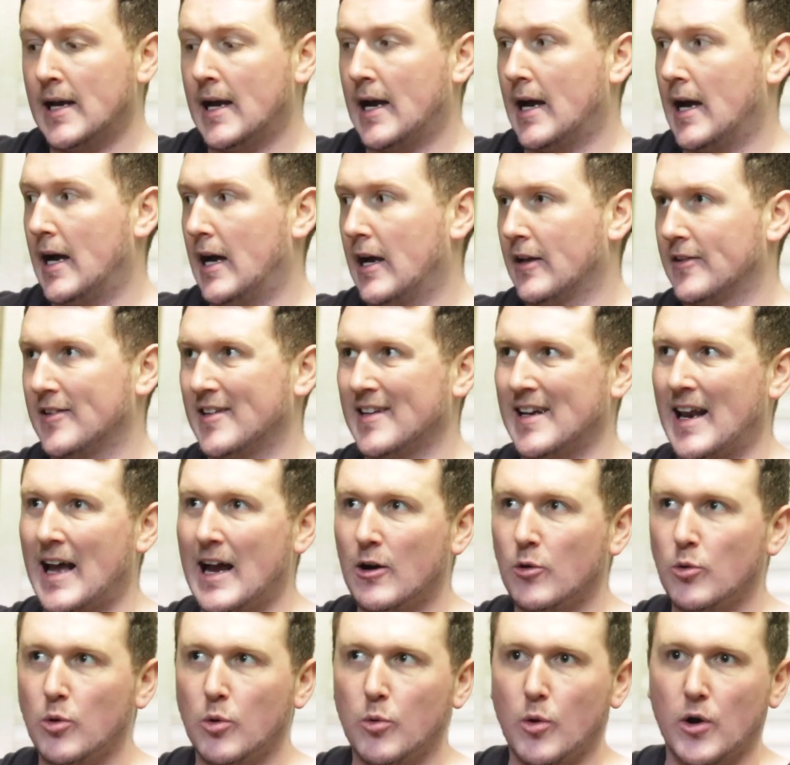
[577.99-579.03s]
So
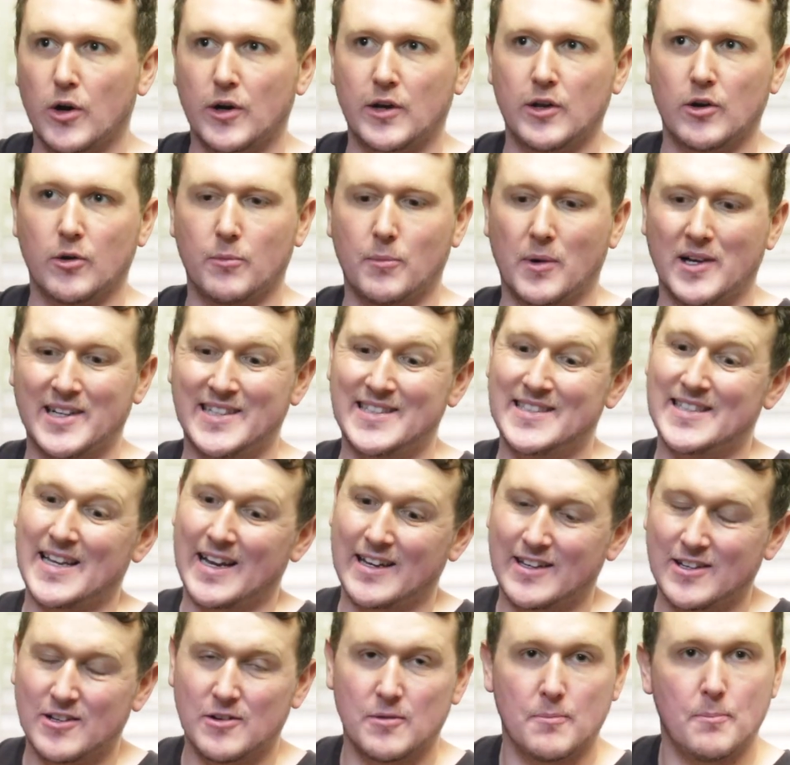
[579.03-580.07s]
now working on my
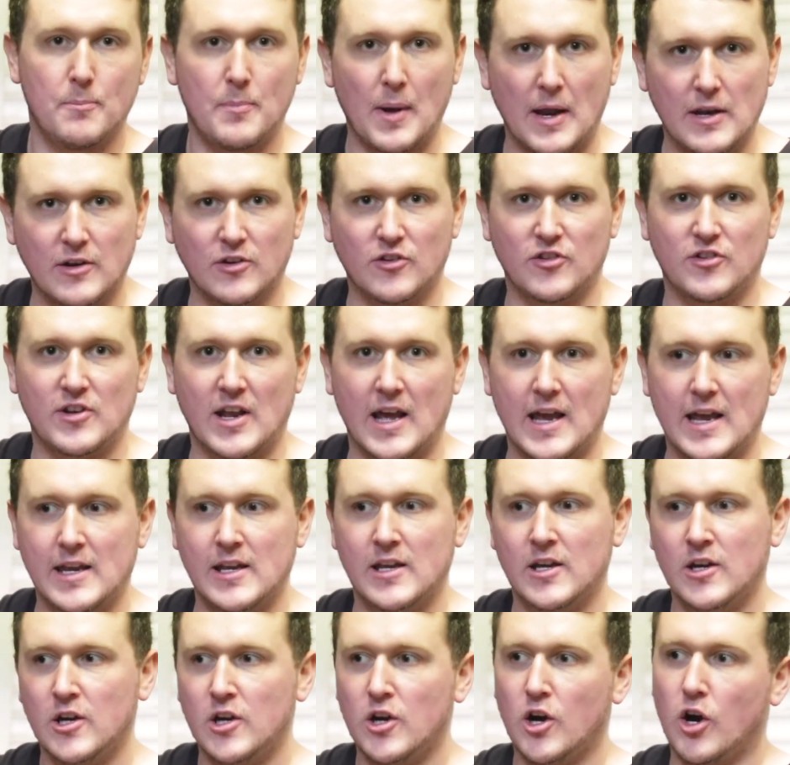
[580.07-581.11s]
second bench day
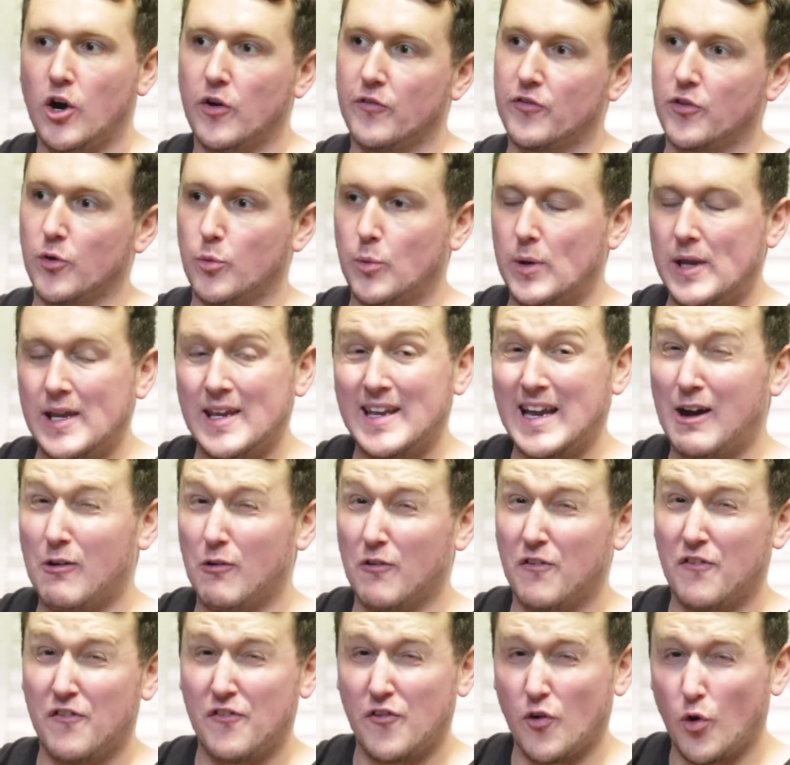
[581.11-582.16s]
of the week out
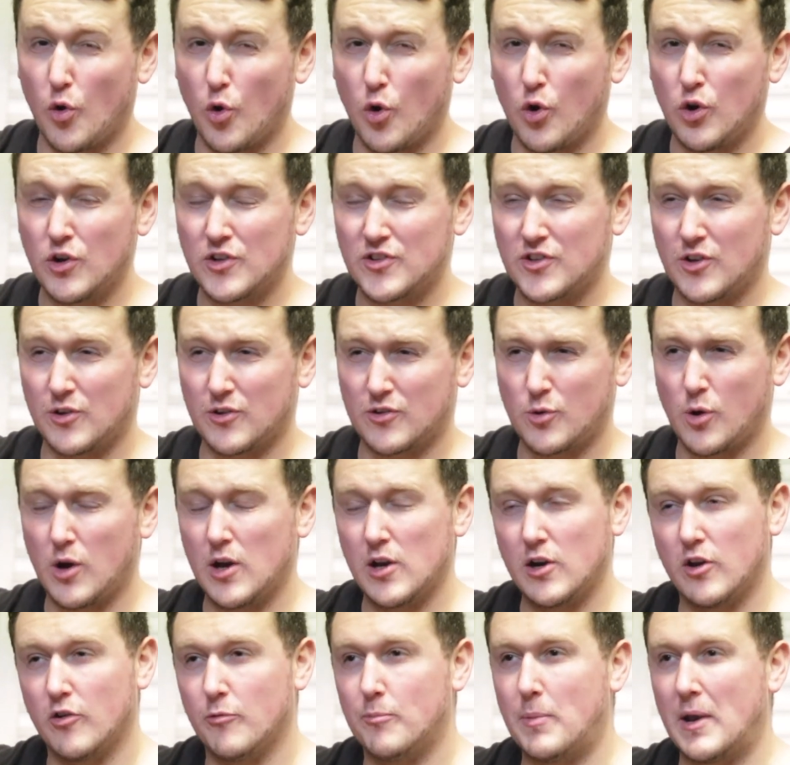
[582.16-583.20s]
of 4, so it's quite
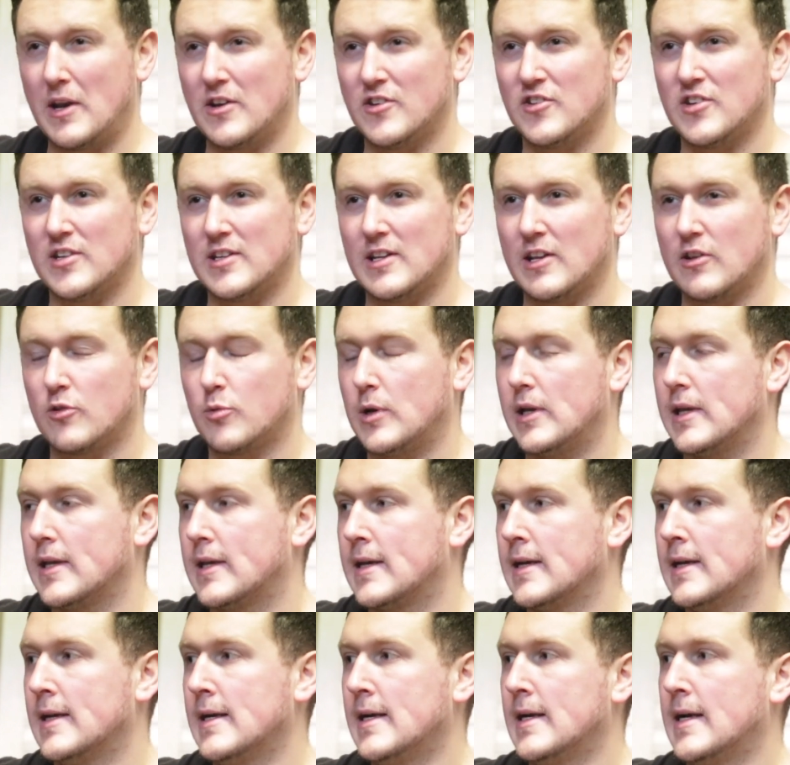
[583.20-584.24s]
a lot of benching this week.
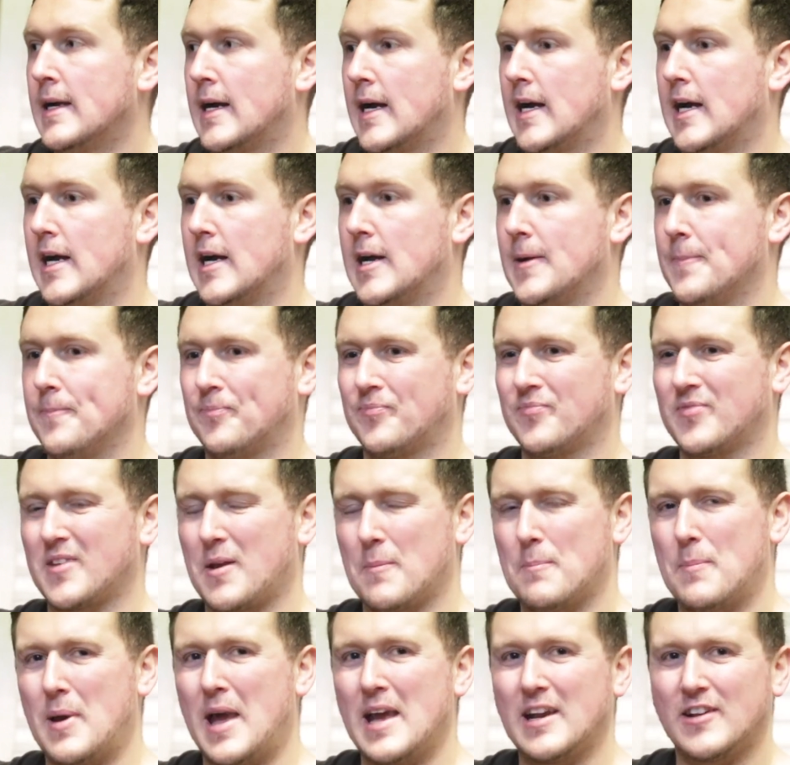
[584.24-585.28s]

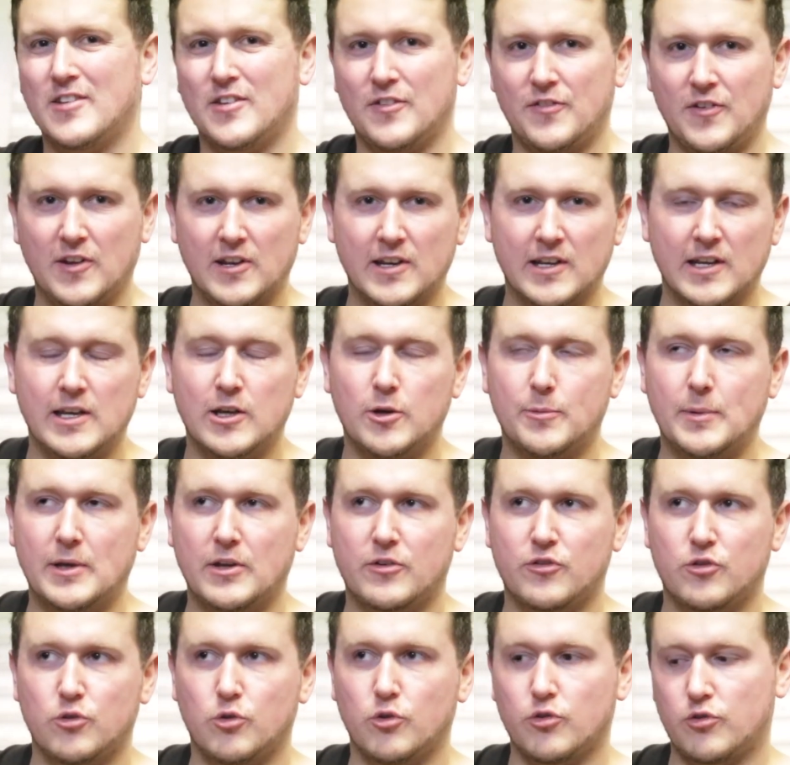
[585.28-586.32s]
Pecs are feeling a little bit
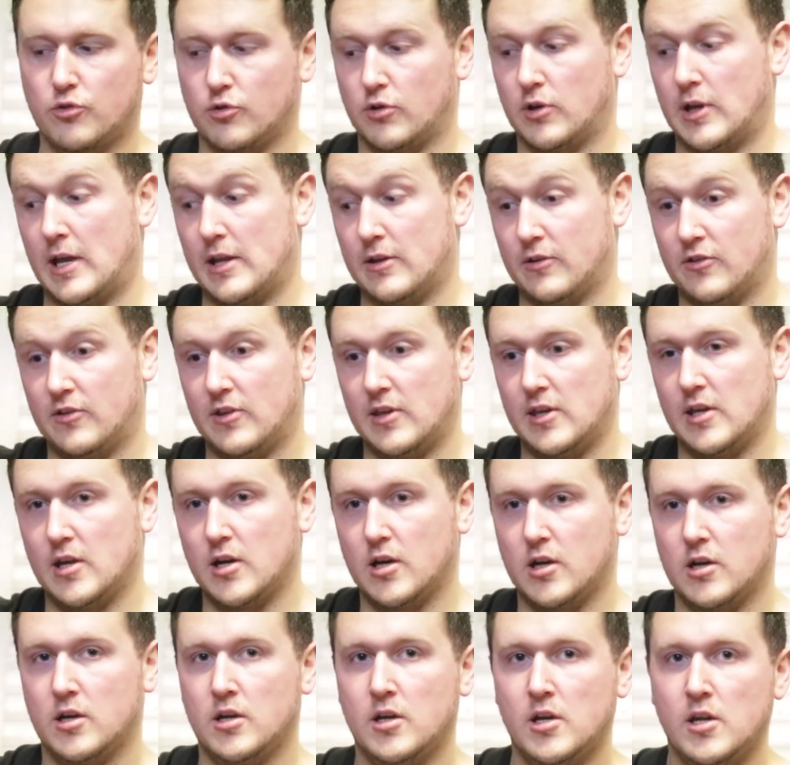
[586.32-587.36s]
sore, so hence
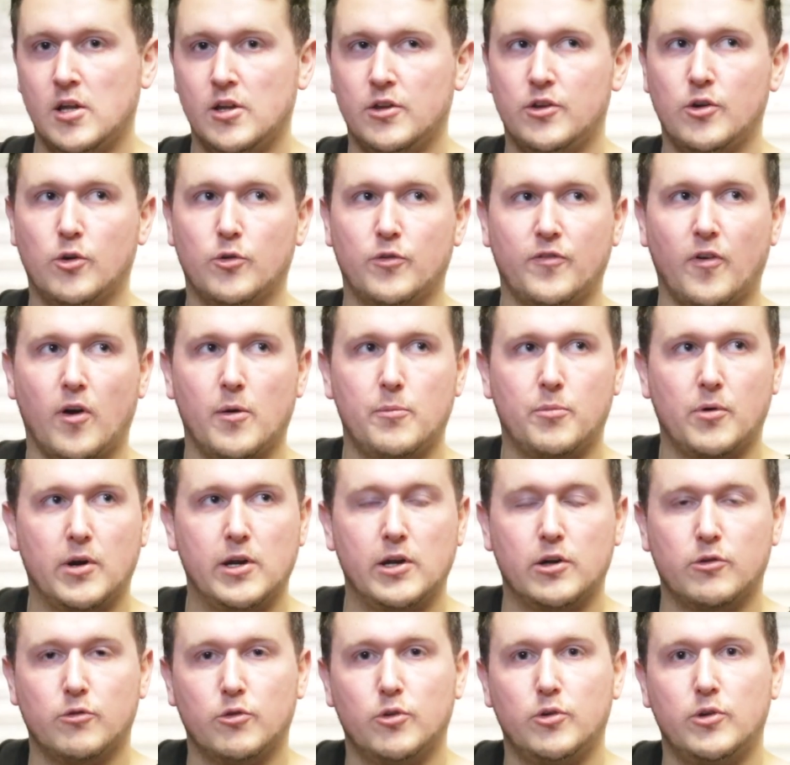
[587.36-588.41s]
the old
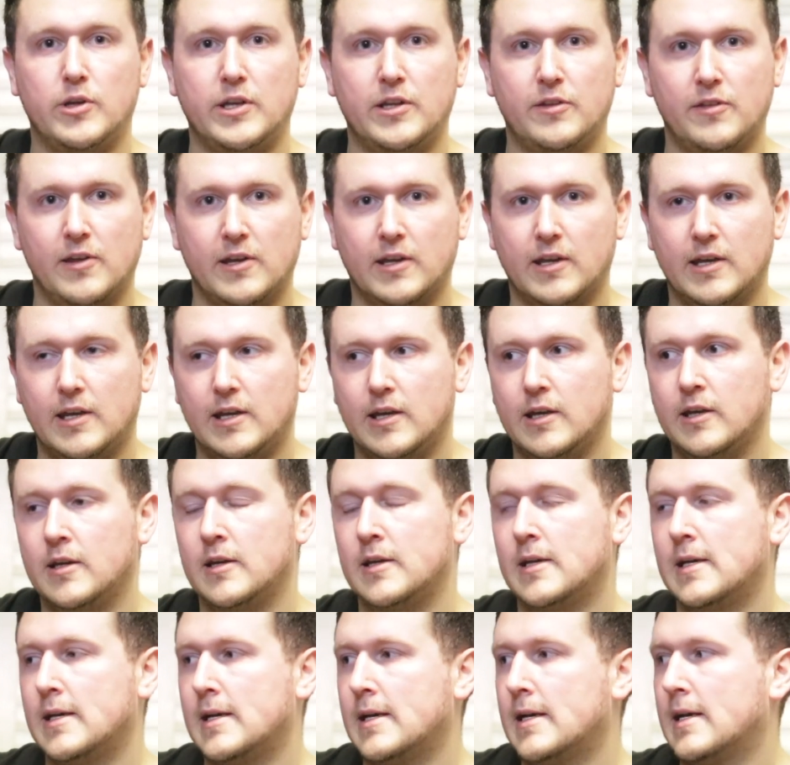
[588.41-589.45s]
vibrator Rooney thing here.
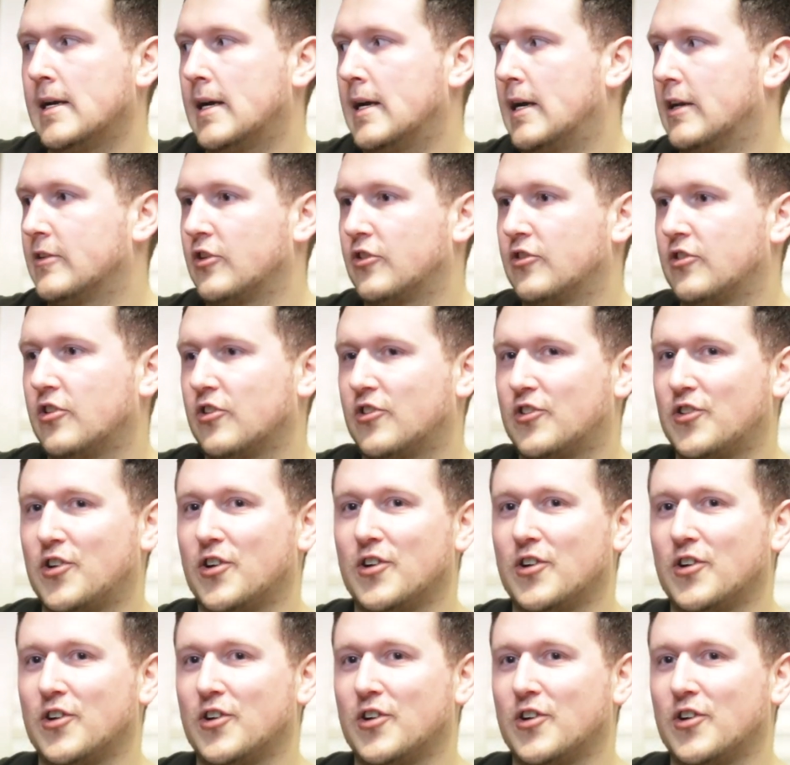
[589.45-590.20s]
Just to